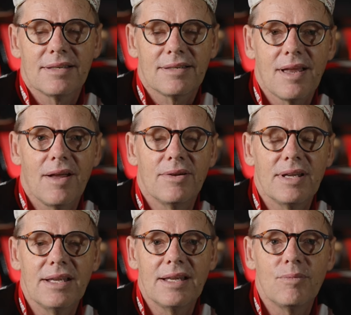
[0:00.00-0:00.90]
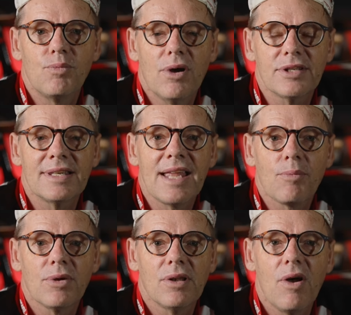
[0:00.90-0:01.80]
So it wasn't
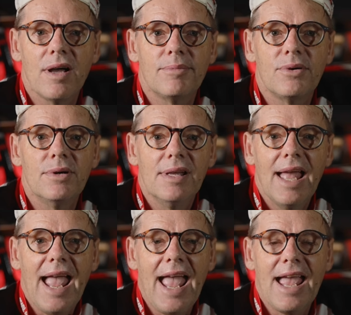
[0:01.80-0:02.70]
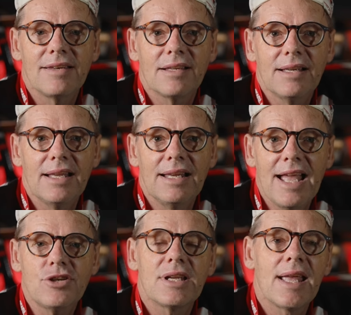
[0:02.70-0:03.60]
that reliable, and it
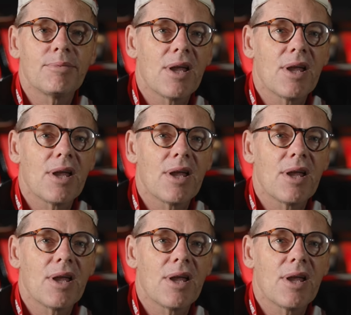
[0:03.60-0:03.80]
actually kept